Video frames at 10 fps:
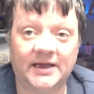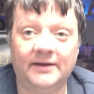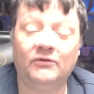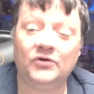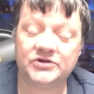I
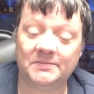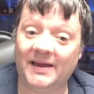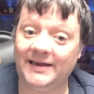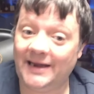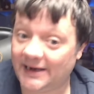looked at my
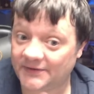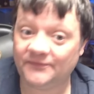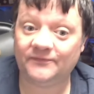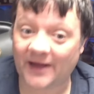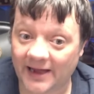next
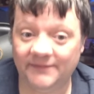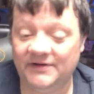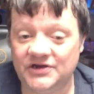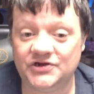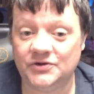five
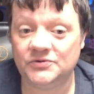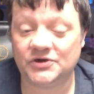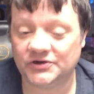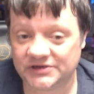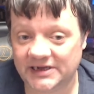issues
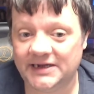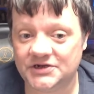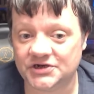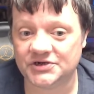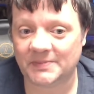or
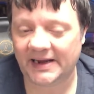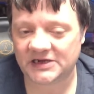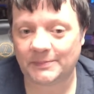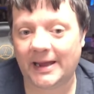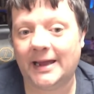stages, my next
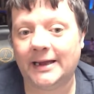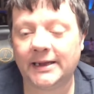pack,